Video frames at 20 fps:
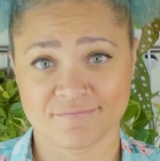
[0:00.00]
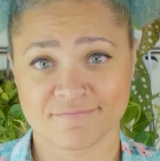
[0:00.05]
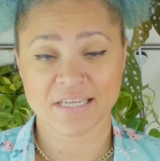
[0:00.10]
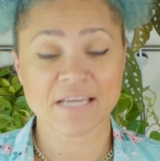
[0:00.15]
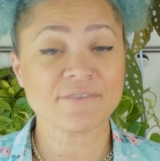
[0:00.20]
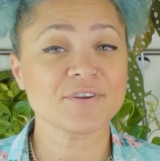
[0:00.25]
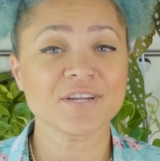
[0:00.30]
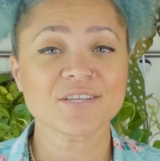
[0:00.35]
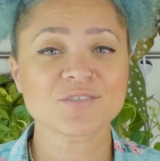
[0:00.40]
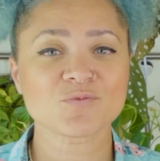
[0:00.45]

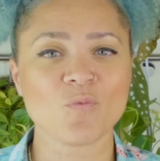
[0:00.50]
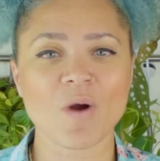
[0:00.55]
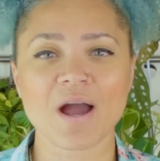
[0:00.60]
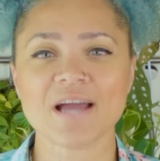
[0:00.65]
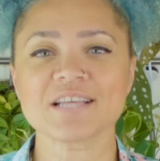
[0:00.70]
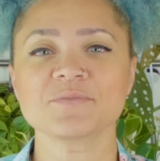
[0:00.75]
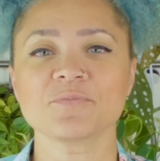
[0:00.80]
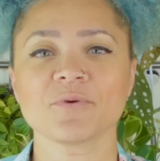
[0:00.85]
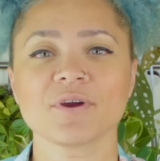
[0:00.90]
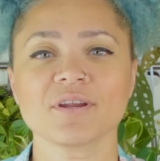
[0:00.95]
Given its
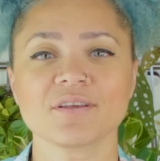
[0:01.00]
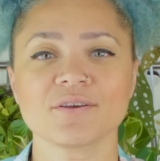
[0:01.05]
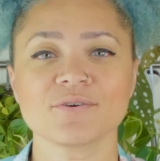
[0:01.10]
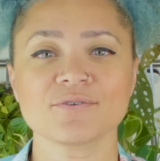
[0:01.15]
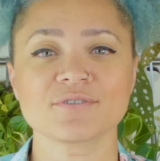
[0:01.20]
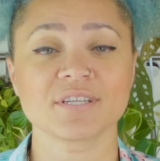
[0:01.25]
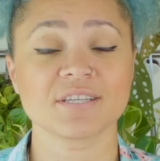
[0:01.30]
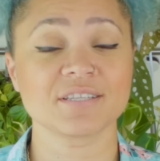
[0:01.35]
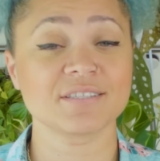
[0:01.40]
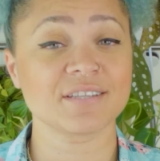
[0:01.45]
widespread
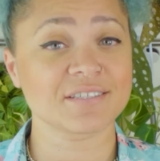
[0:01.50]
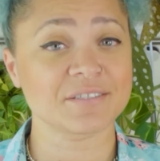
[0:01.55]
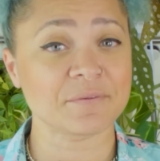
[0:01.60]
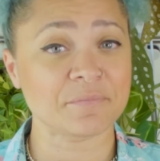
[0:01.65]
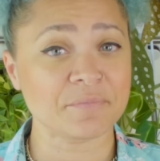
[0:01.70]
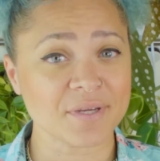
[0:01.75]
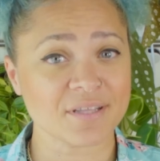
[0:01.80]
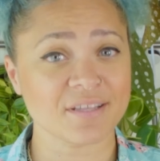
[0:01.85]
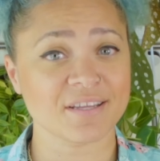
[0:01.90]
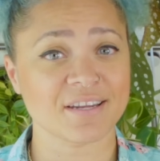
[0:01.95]
use and
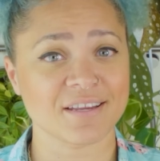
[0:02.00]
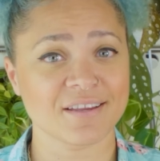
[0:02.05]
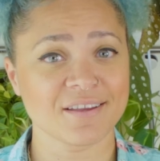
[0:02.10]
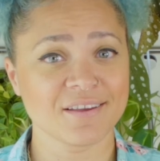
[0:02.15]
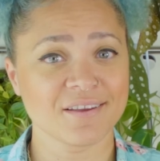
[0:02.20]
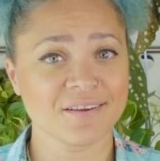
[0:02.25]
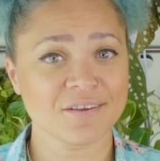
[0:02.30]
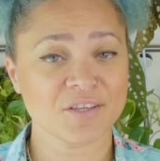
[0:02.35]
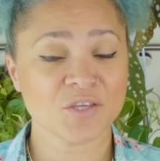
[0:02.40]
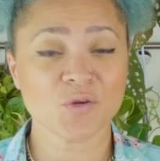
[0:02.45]
addictability,
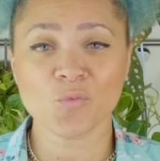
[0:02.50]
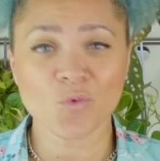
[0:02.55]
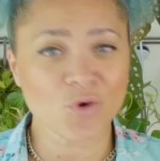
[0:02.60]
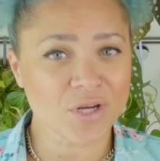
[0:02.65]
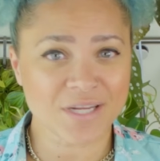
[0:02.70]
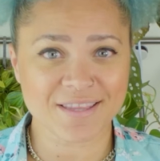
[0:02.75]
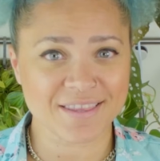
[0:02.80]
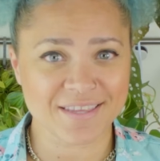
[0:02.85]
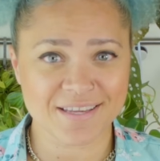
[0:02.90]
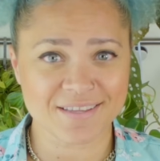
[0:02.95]
you
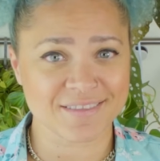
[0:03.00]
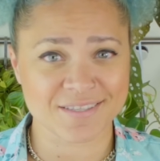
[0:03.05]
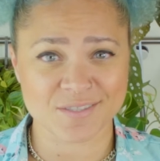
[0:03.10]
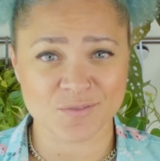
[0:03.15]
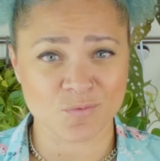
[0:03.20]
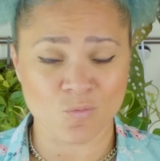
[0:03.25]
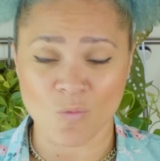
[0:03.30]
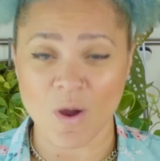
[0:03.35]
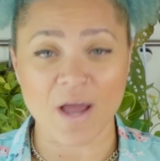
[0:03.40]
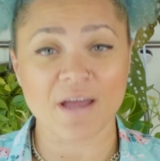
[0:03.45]
wouldn't think this
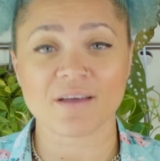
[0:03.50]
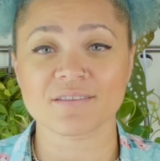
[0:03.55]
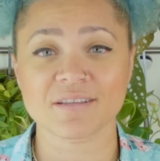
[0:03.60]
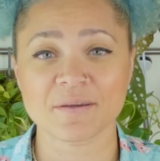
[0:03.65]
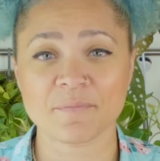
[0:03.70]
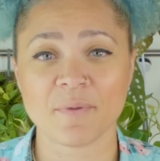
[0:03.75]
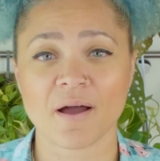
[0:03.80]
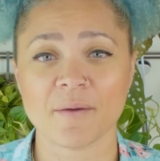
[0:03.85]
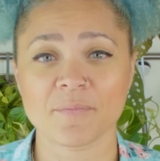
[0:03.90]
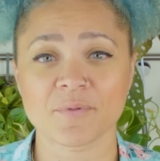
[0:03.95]

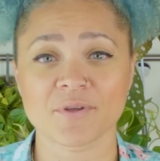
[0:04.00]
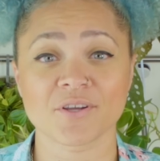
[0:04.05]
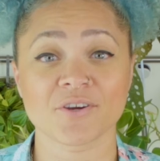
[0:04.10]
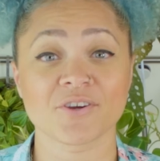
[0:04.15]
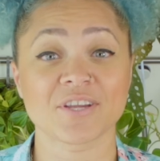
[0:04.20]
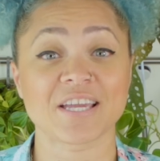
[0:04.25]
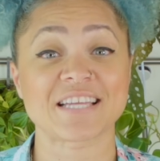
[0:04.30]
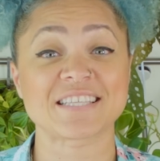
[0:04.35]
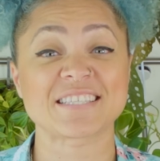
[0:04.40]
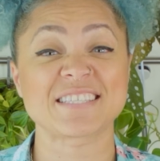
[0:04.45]
wildly popular
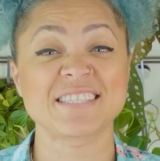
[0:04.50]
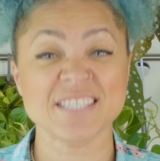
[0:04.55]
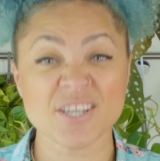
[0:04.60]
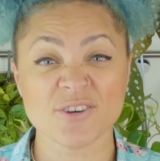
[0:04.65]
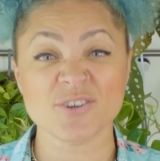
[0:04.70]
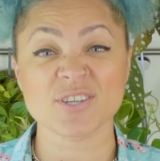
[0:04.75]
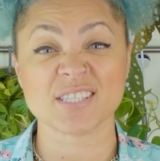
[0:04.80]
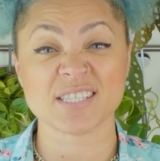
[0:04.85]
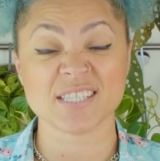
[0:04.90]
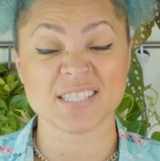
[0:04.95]
yet
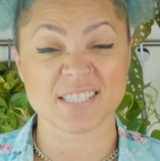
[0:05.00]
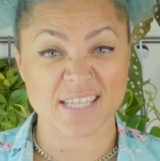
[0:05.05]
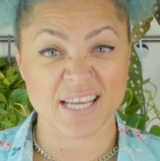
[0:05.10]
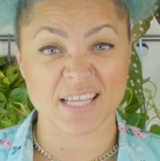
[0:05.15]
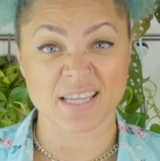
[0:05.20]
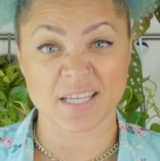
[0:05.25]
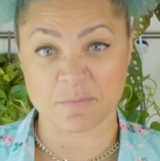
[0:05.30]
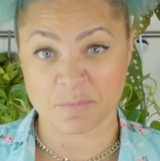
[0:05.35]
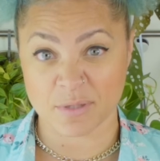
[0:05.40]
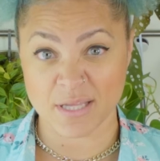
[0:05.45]
seriously
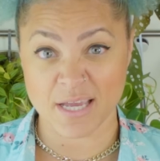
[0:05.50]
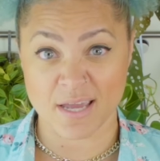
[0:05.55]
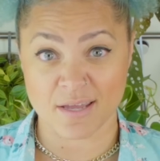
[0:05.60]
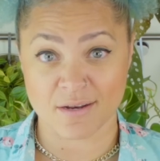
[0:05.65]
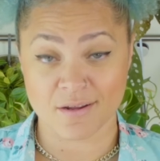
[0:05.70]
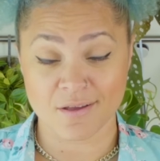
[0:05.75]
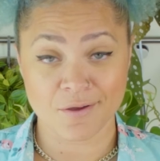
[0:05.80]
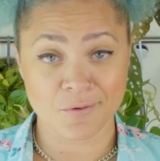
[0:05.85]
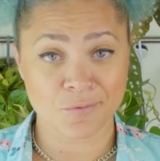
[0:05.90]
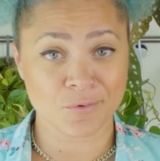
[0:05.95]
deadly
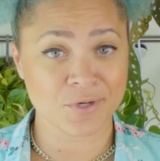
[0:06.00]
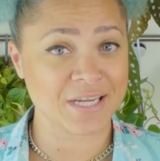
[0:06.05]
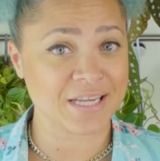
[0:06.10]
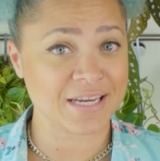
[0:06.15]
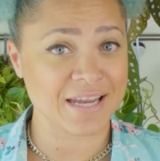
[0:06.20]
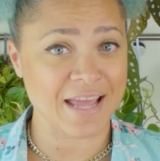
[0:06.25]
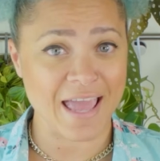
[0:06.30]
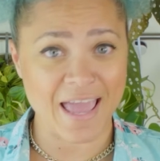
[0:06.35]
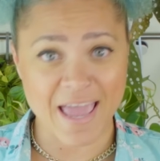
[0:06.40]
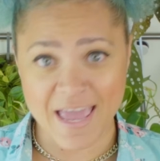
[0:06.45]
plant would
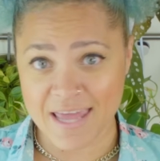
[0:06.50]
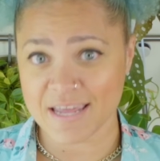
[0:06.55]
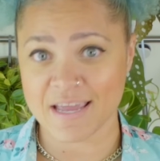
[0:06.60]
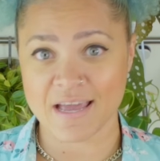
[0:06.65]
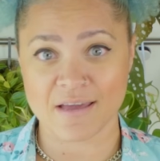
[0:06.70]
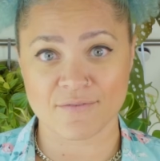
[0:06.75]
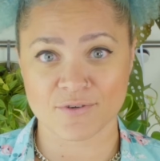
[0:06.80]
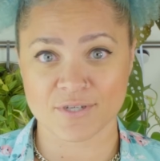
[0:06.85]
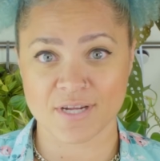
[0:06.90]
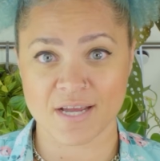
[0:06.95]
need any
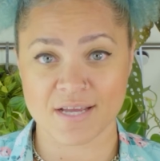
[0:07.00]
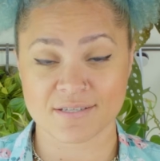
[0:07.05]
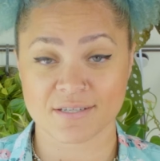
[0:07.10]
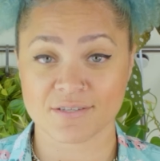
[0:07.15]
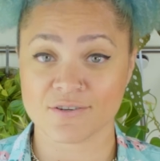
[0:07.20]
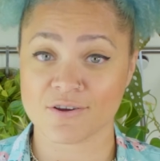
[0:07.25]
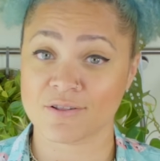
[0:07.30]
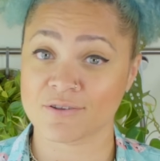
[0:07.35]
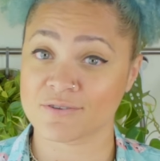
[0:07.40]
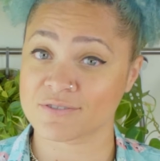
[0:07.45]

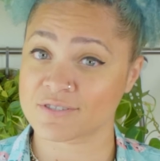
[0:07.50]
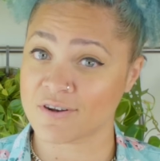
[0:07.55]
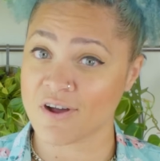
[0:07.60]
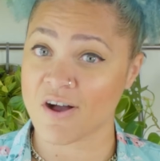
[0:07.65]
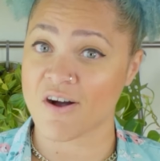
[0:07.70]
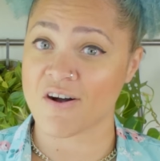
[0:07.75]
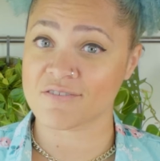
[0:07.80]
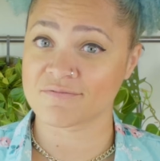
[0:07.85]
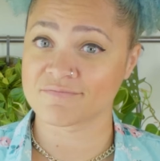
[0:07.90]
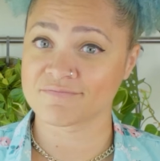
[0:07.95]
advertising dollars at
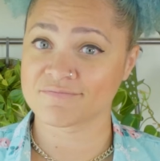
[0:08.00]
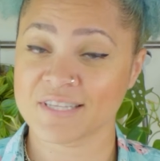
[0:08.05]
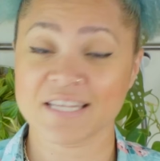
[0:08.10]
all.